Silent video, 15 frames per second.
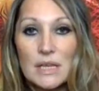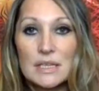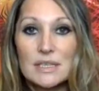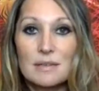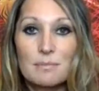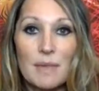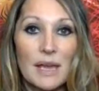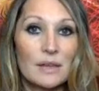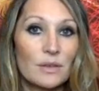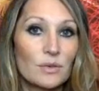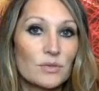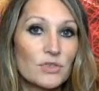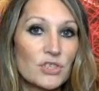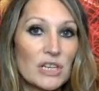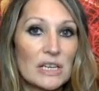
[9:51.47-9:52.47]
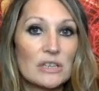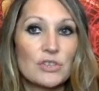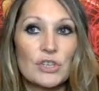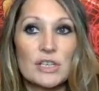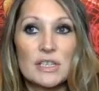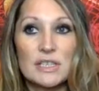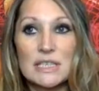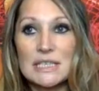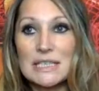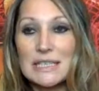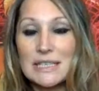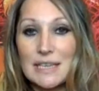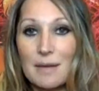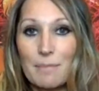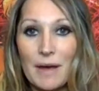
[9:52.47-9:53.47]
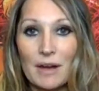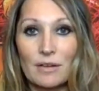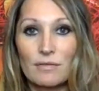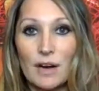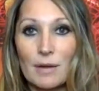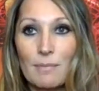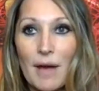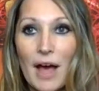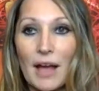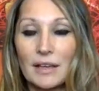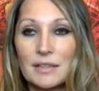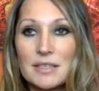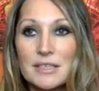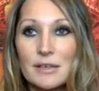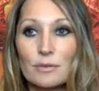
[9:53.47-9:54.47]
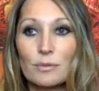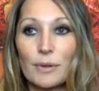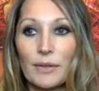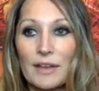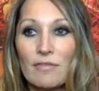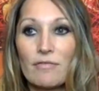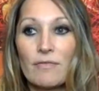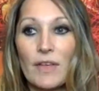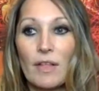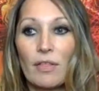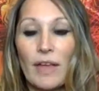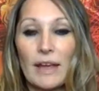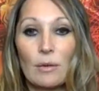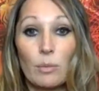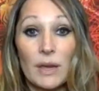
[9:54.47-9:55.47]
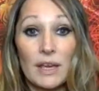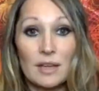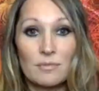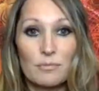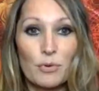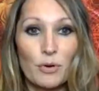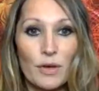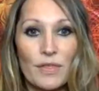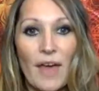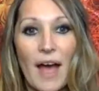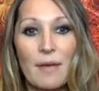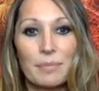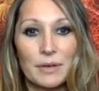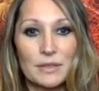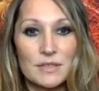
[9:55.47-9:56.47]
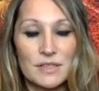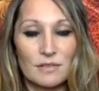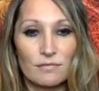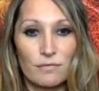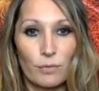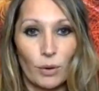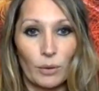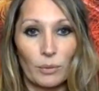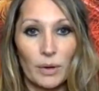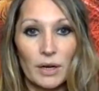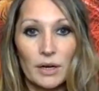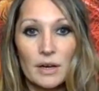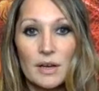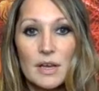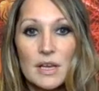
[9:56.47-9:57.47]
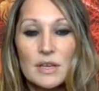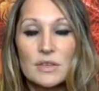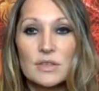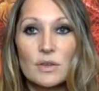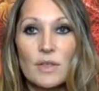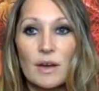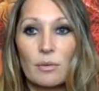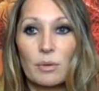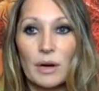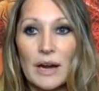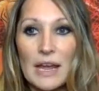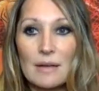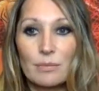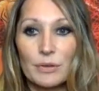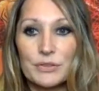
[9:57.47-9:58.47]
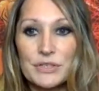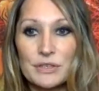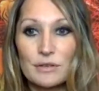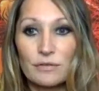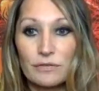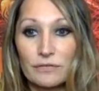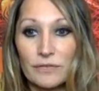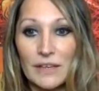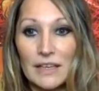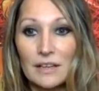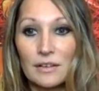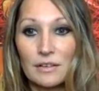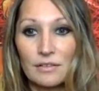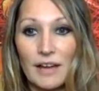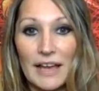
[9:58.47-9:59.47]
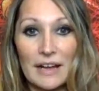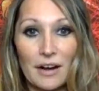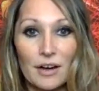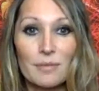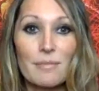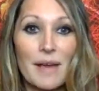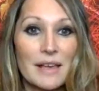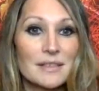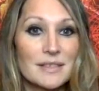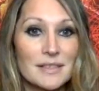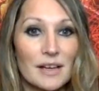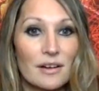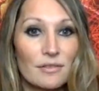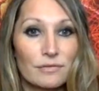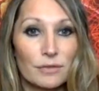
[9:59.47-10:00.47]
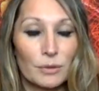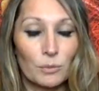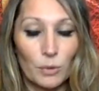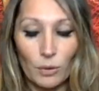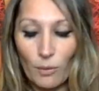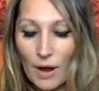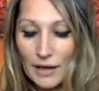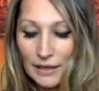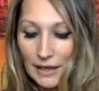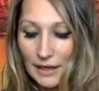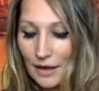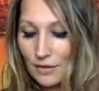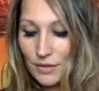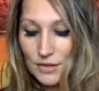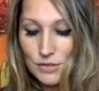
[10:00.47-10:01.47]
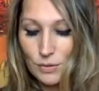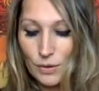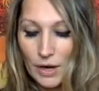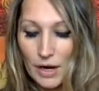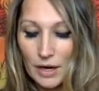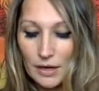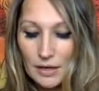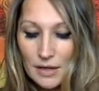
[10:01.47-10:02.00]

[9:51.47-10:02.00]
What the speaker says: to make those changes, to step out of our box, to really feel like we can put that person forward so that we're able to feel like our best self when we're walking out the door.